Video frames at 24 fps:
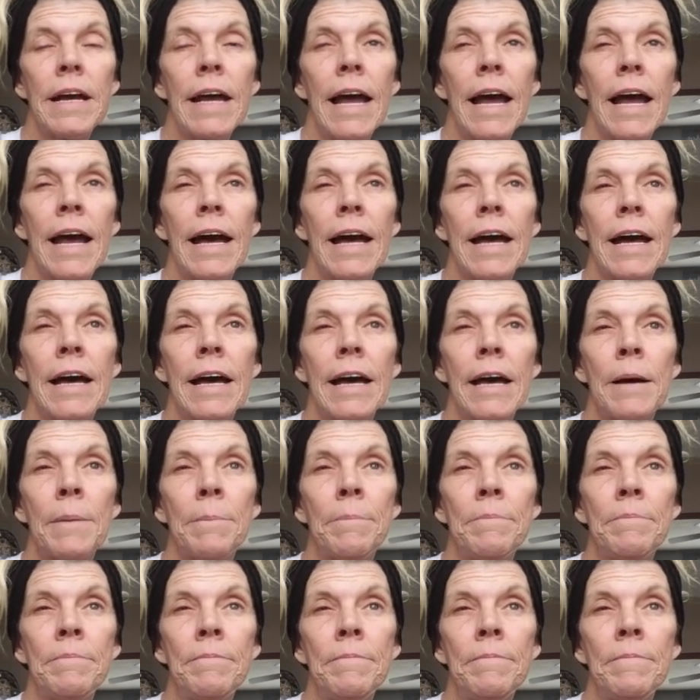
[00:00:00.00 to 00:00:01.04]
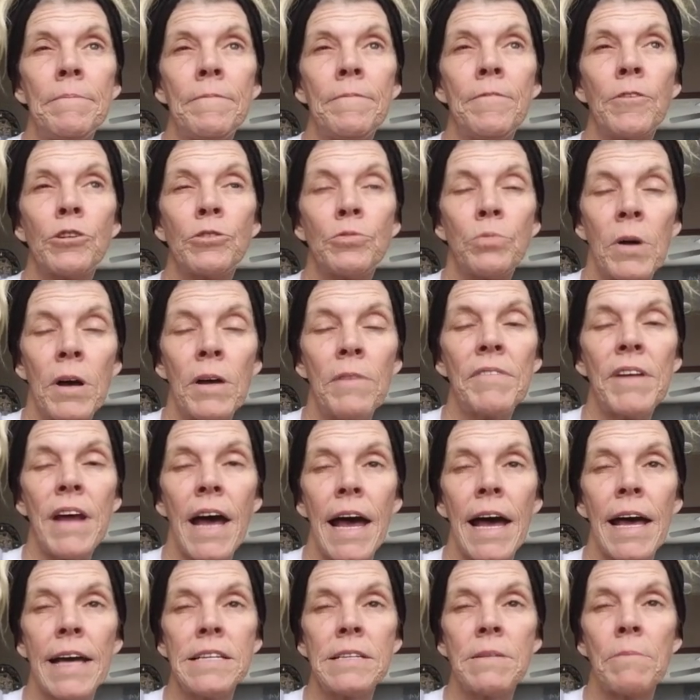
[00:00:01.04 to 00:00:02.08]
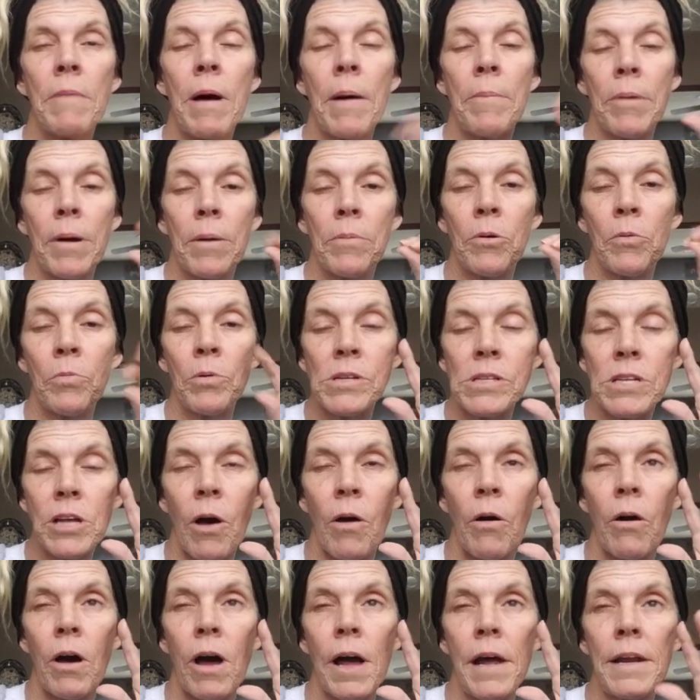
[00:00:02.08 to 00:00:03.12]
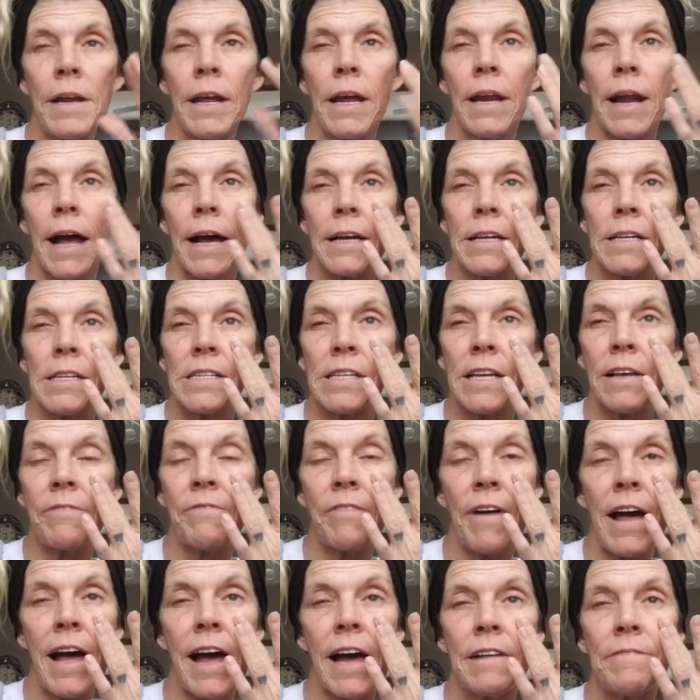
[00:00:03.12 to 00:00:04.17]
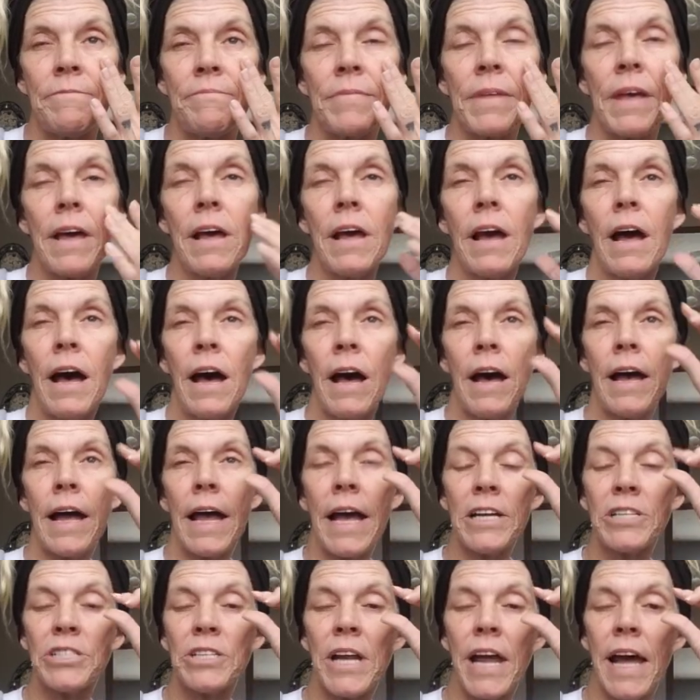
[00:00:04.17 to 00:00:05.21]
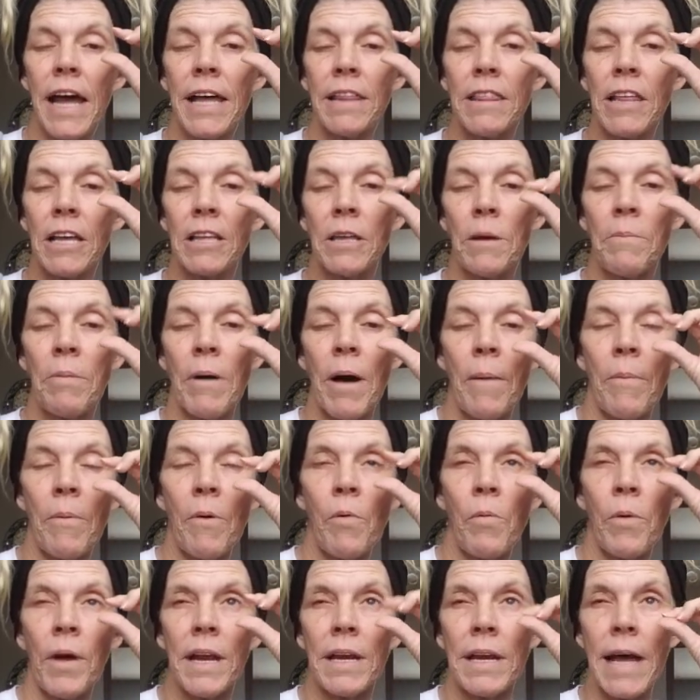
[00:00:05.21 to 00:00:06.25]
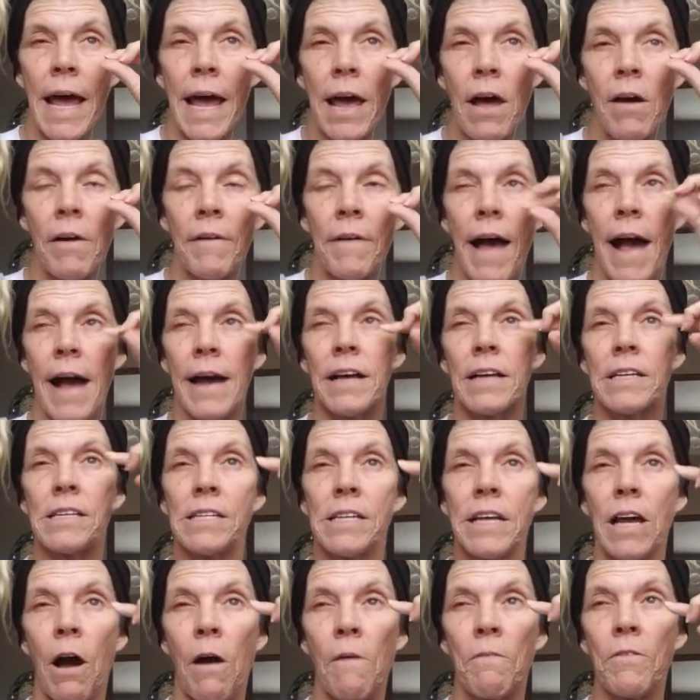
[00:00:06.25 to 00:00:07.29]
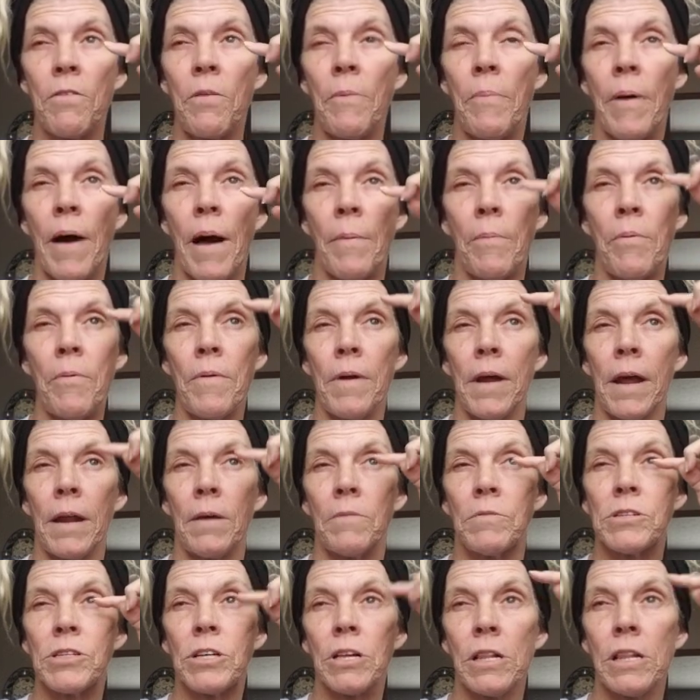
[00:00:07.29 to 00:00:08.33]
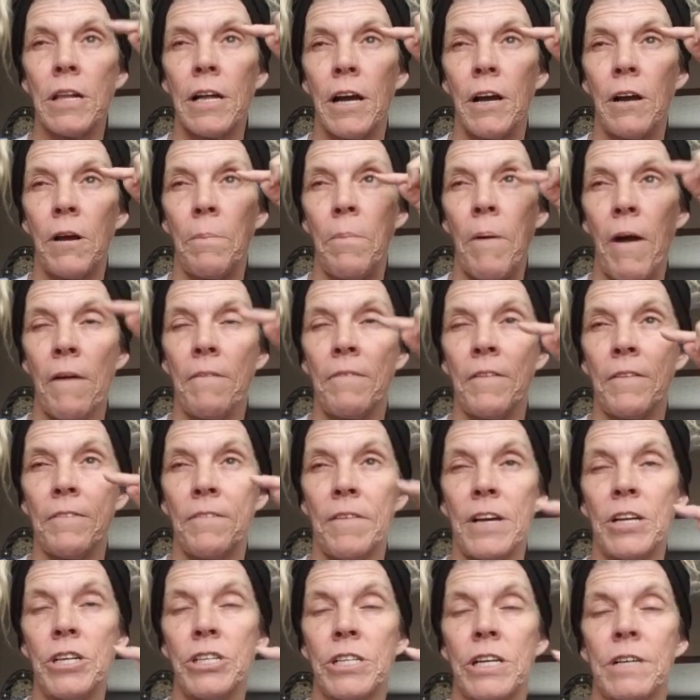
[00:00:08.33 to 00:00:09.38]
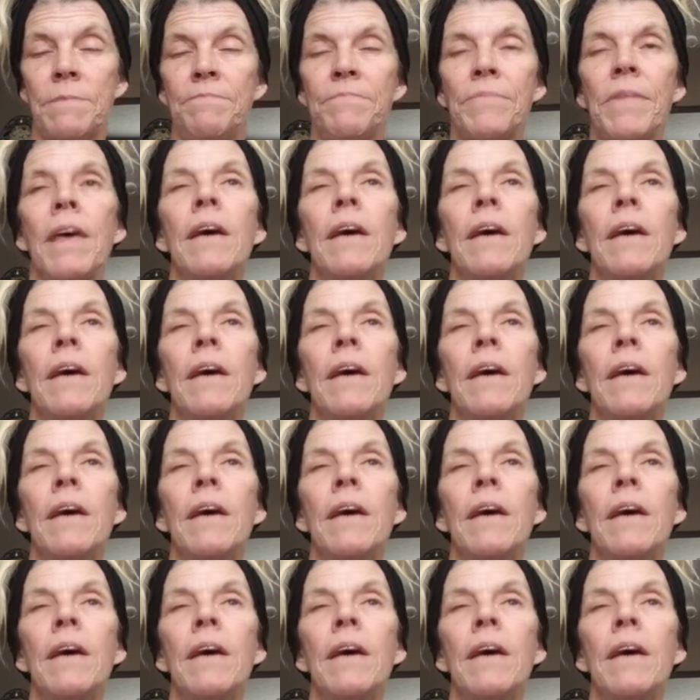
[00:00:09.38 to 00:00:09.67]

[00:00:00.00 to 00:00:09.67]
um, for 12 days and my bubble was gone and I could see fine. Uh, each day that the bubble went down, I could see over the bubble and it was clear, perfect vision.